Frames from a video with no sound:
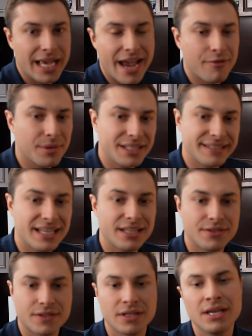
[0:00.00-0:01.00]
Everybody
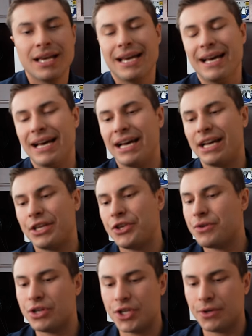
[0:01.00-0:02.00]
says
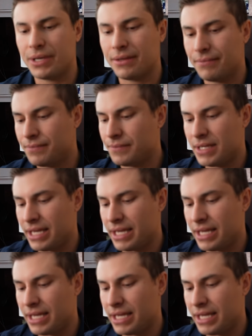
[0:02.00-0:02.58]
you can do it